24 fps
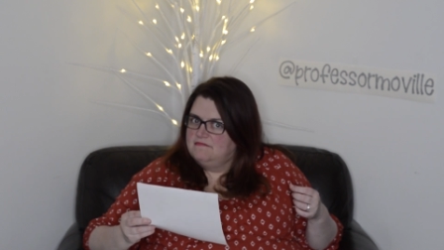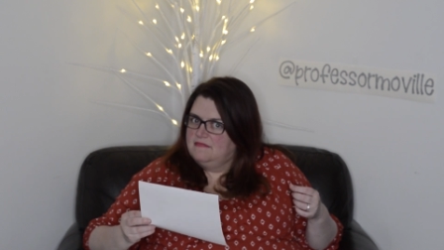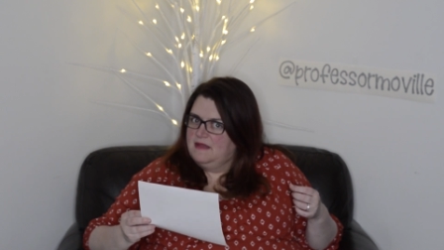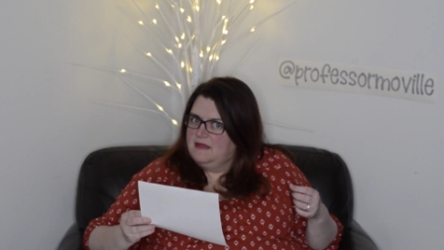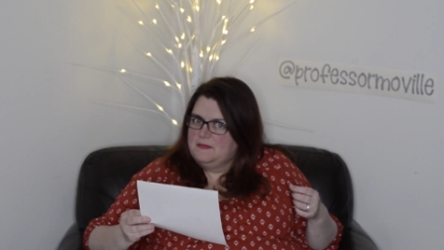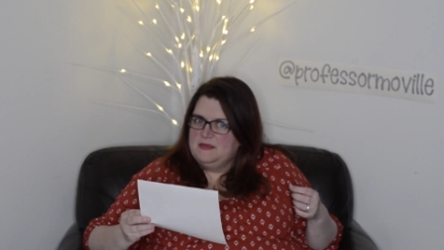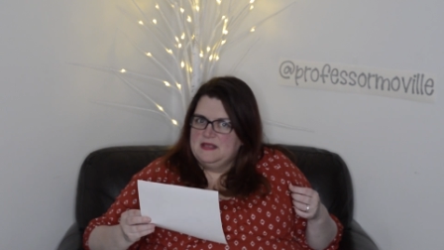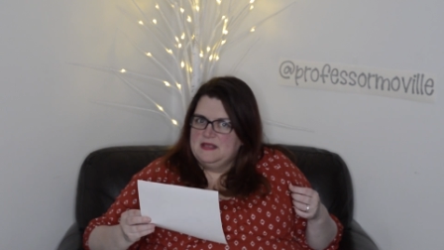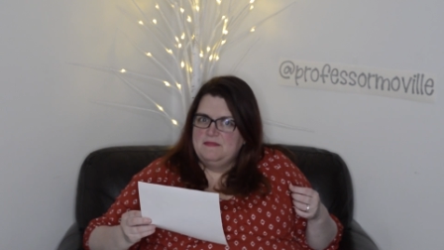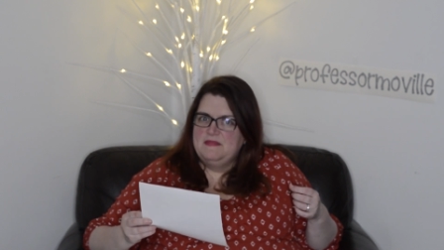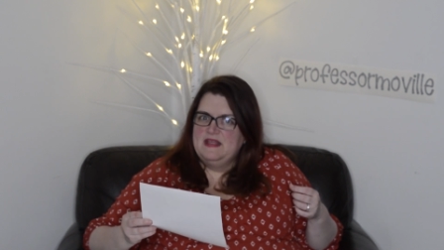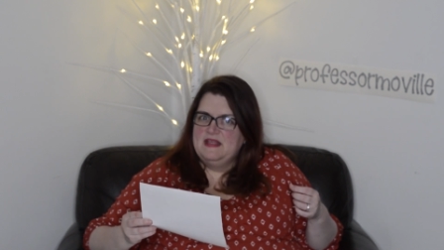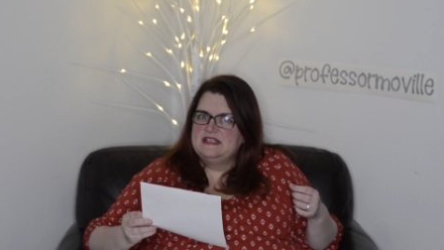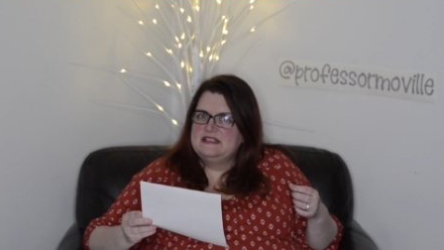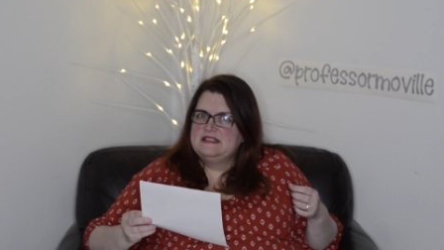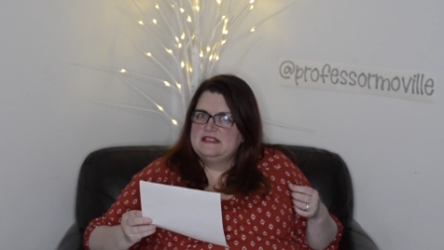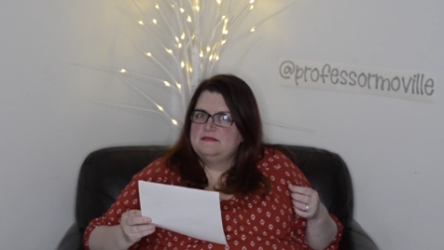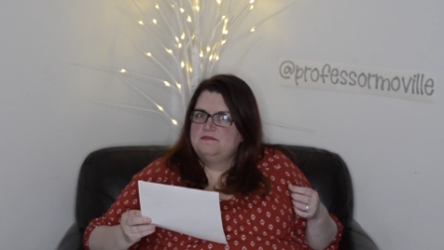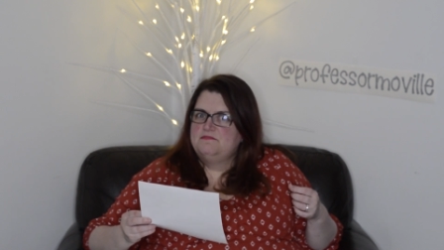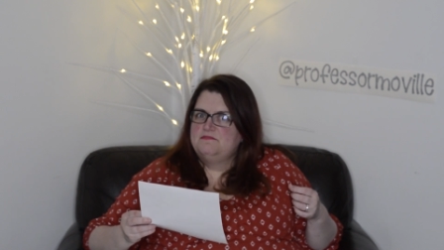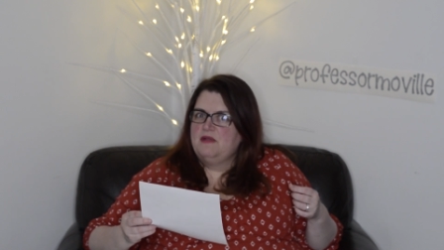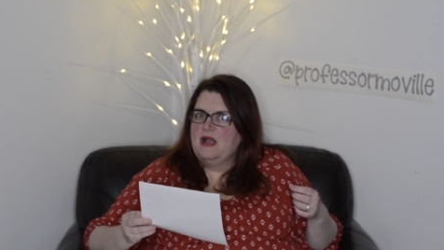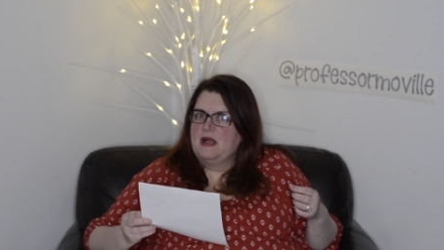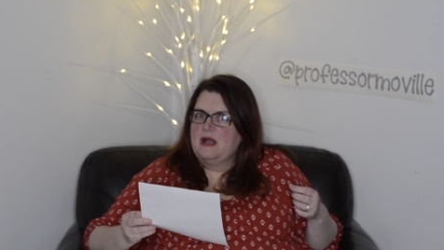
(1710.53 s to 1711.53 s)
I mean, I'm
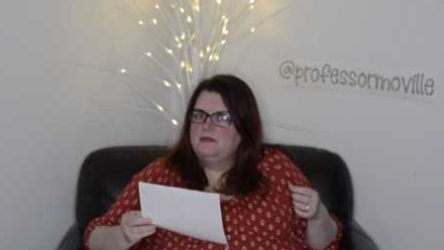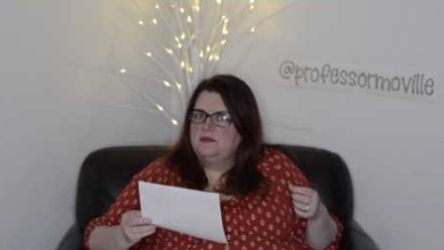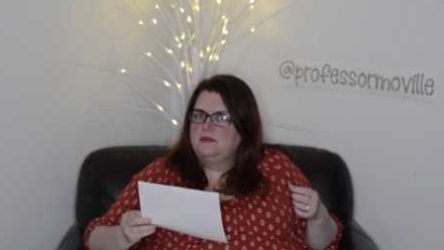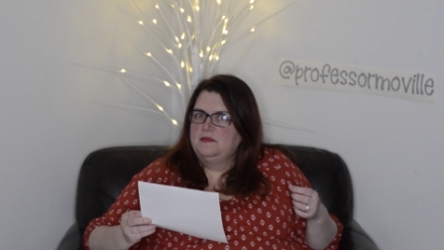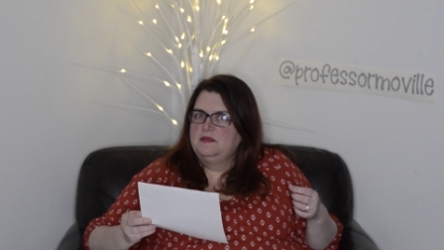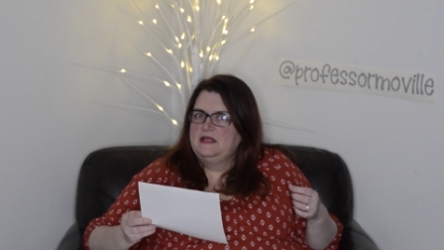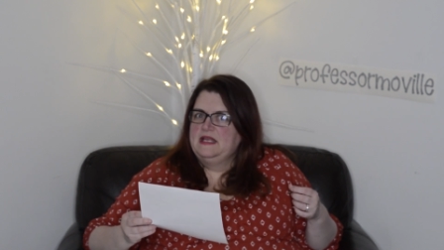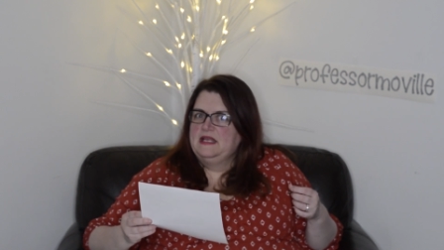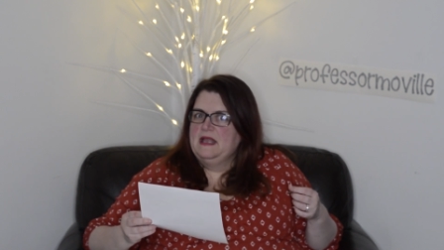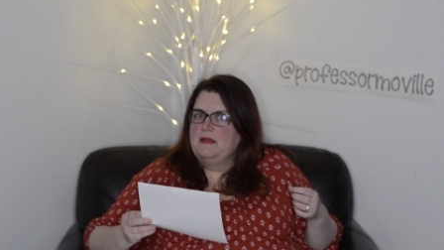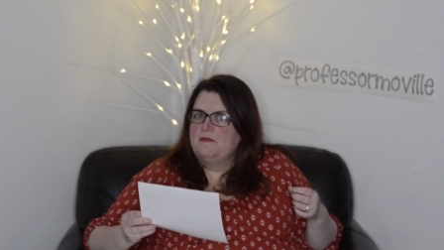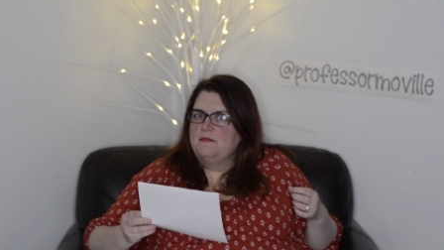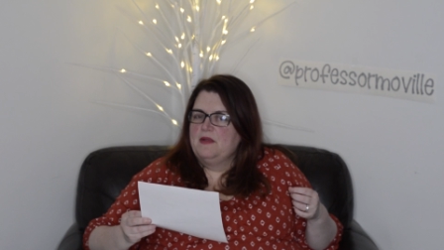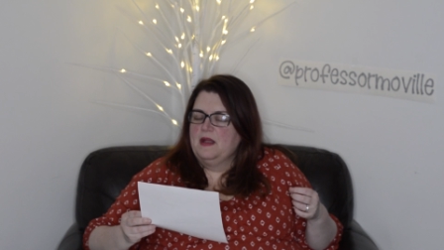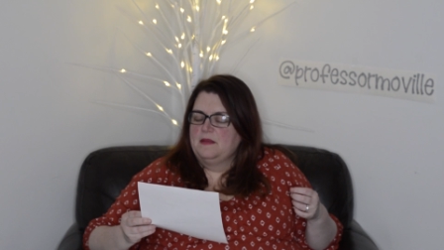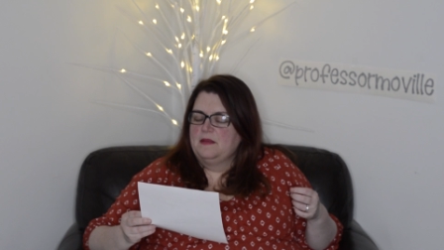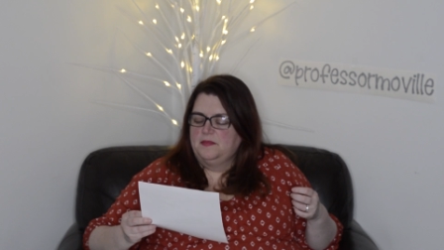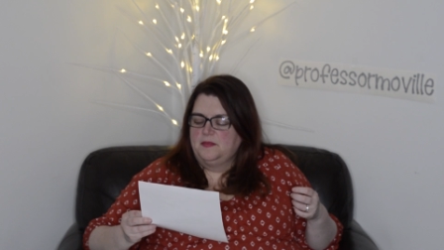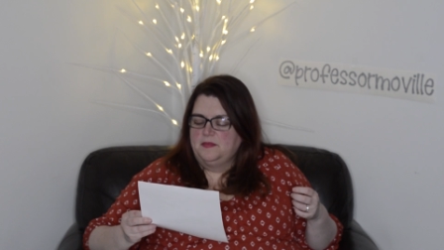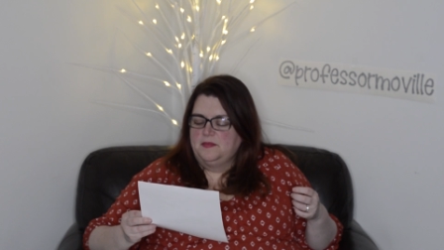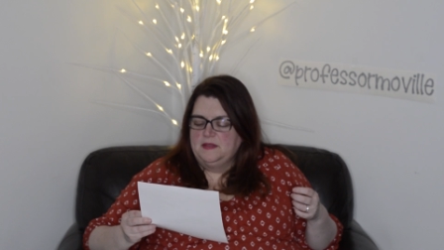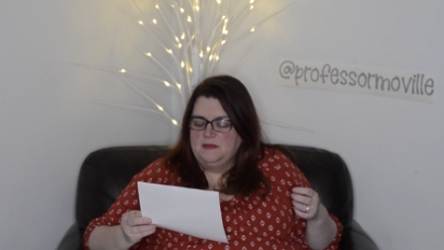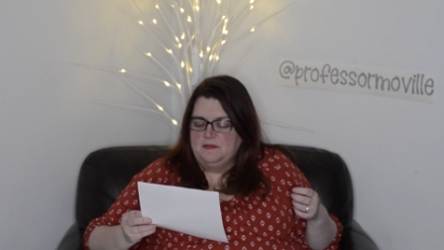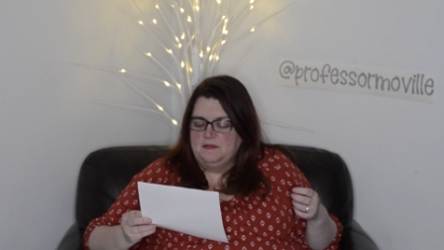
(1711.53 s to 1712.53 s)

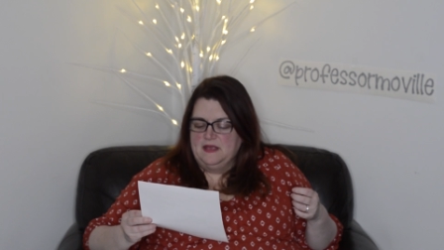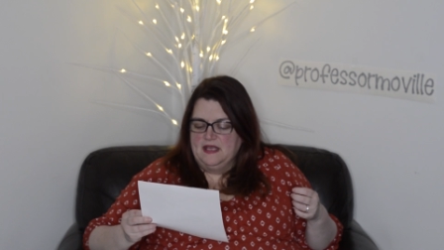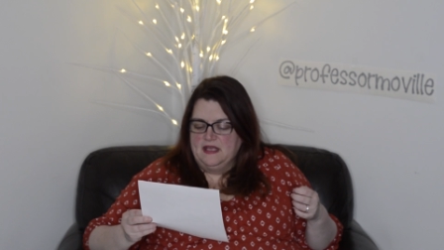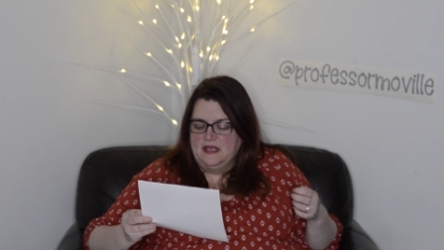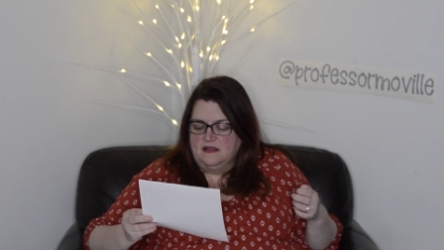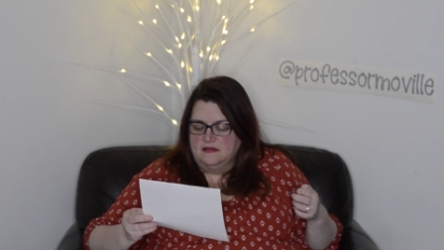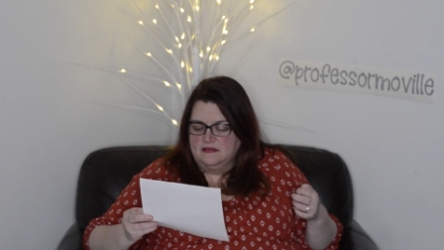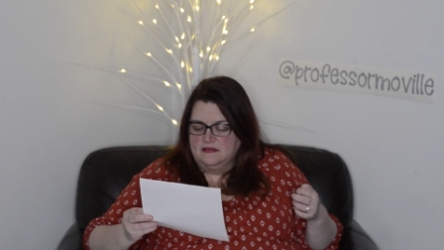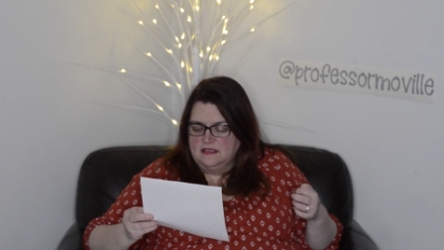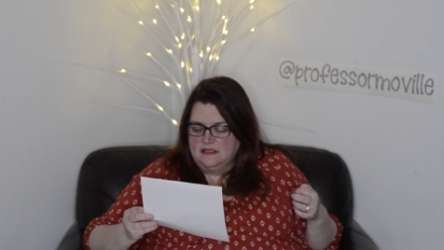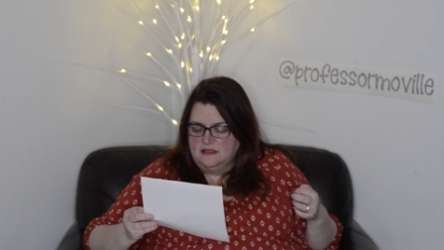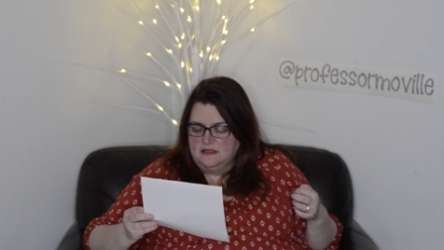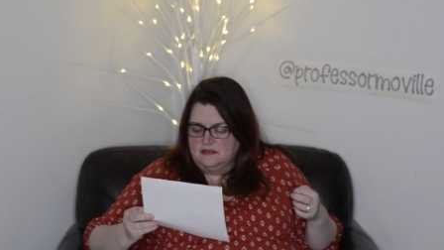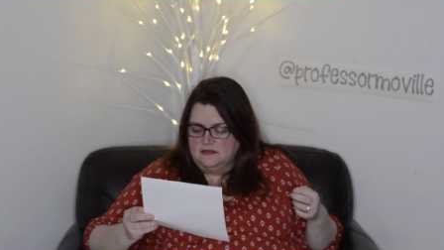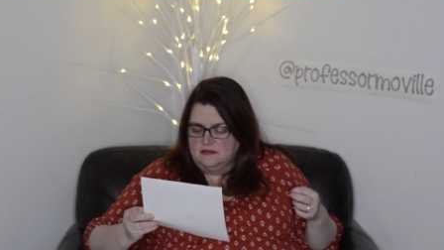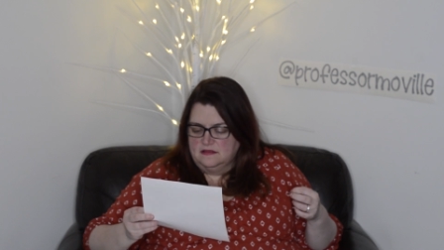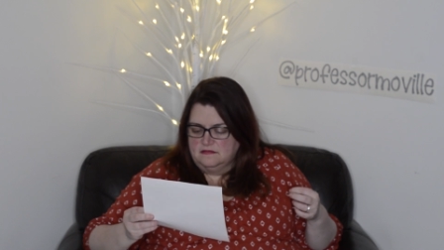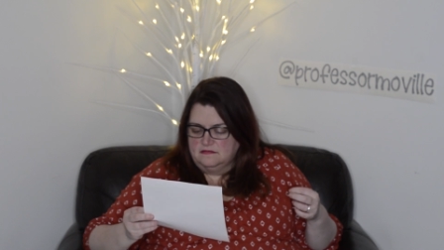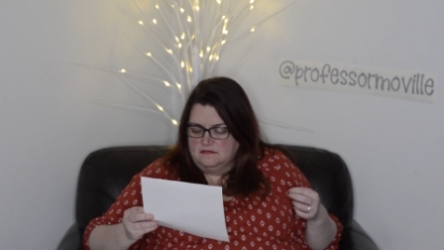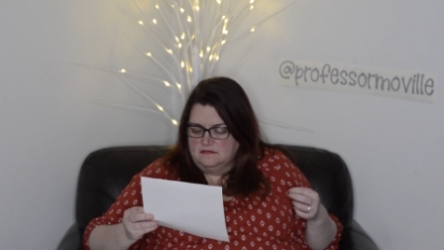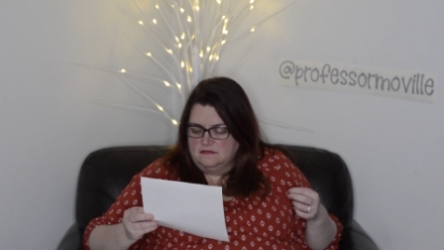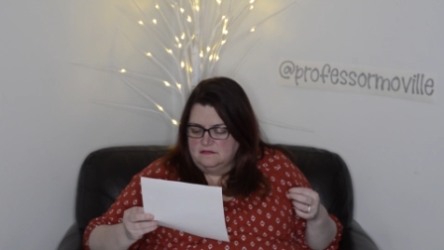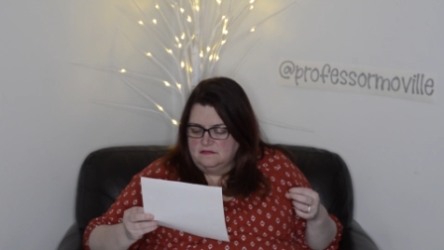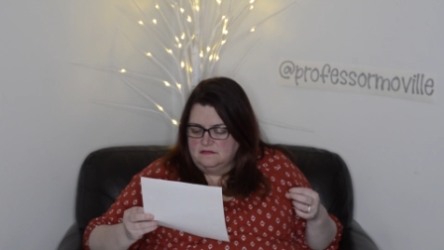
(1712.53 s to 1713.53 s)
probably being a little,